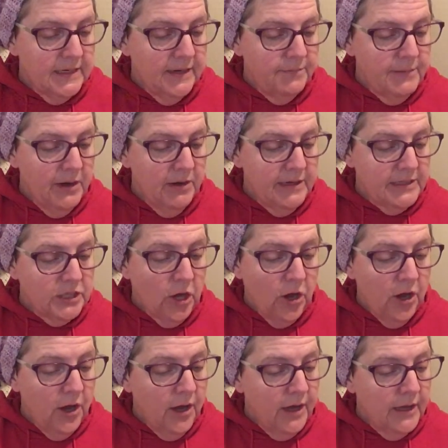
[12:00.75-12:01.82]
Mary
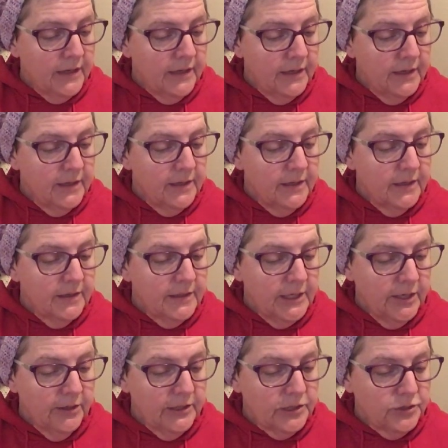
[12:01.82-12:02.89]
Todd,
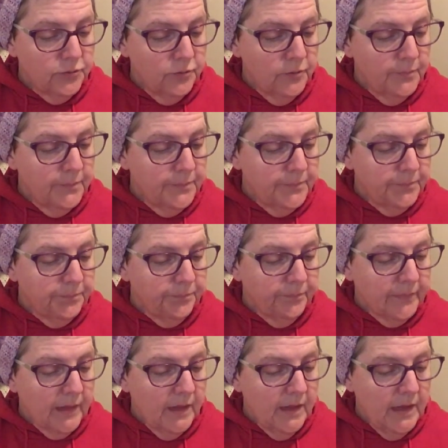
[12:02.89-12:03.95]
Terry Shorp,
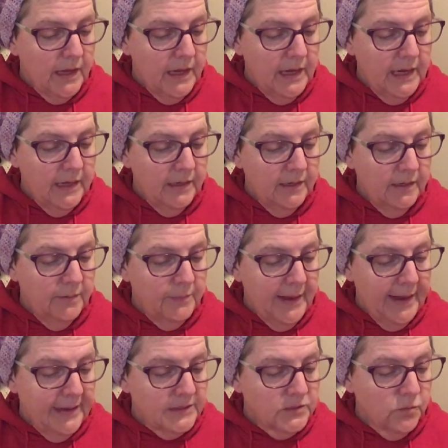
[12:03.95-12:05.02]
Anna
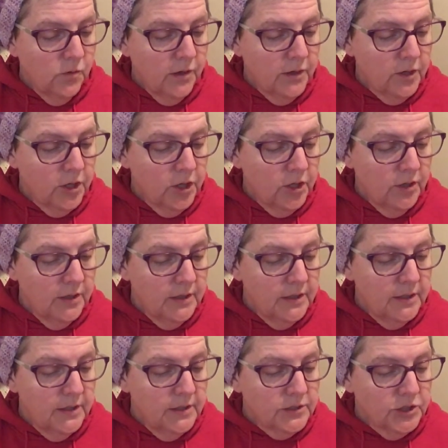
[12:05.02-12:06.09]
Passwater,
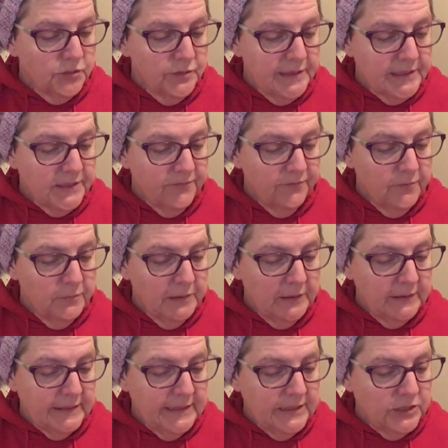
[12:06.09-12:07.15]
Teresa from Little
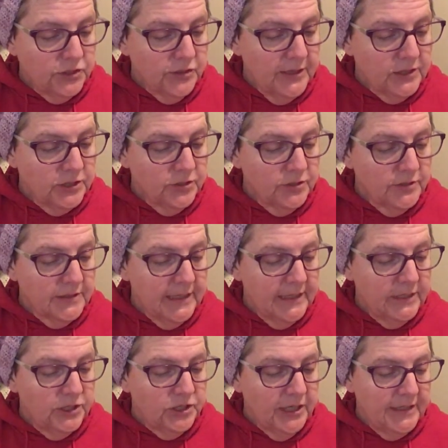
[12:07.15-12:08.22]
T's Treasures,
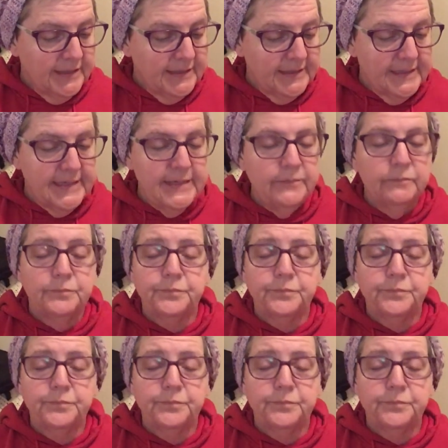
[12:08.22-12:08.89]
and Gen Z.